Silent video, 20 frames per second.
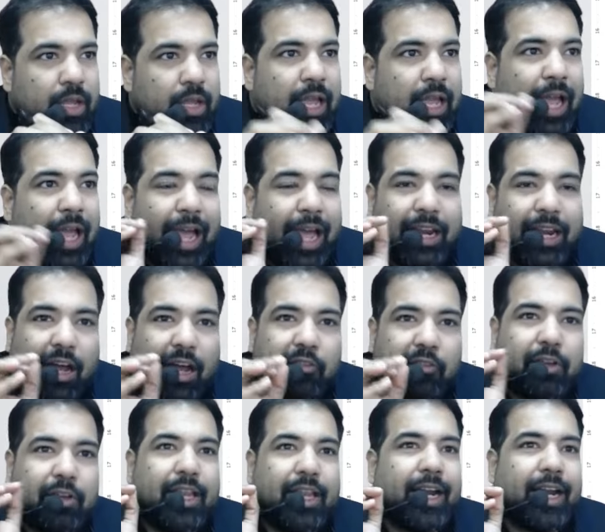And after
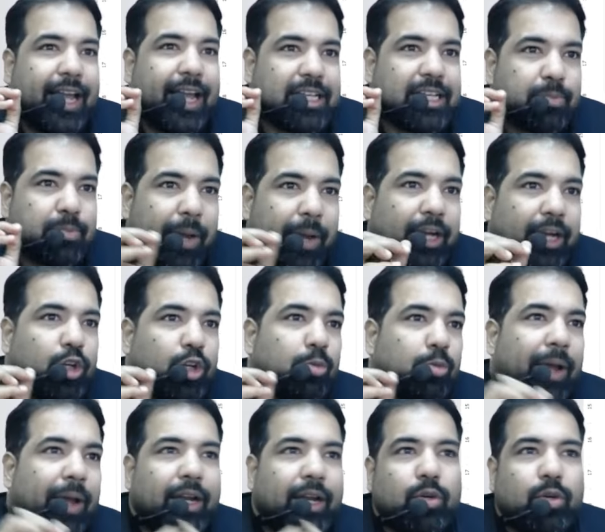that, guys, back to
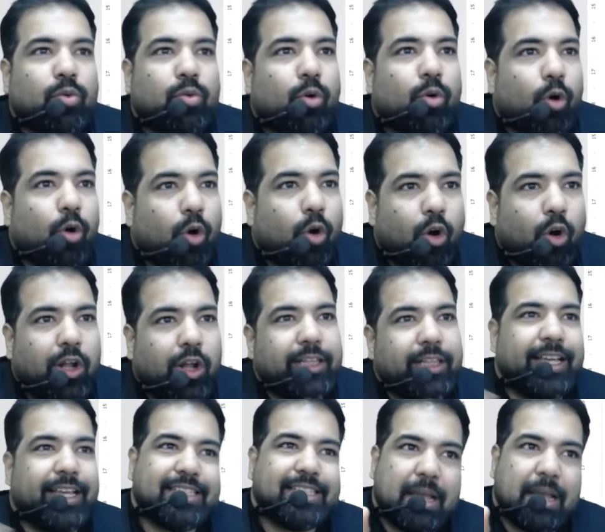back, do all the
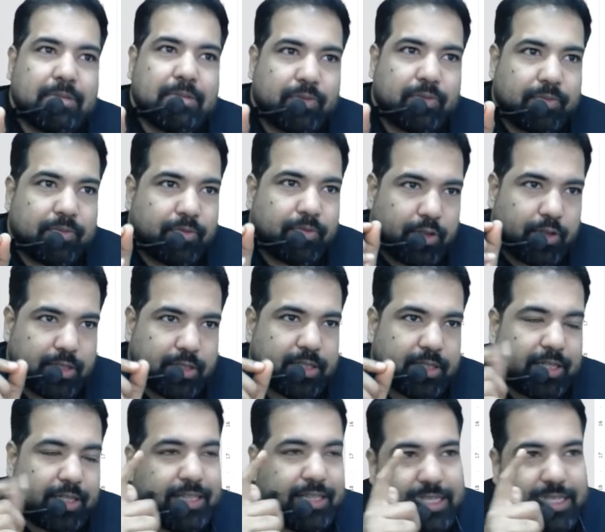exams from first in
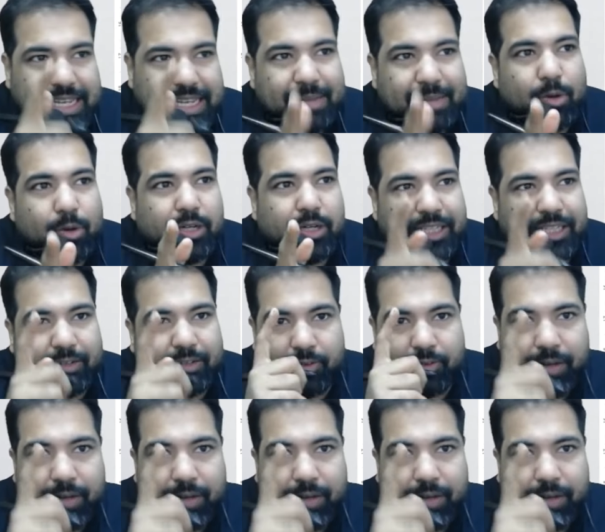the same order that we've done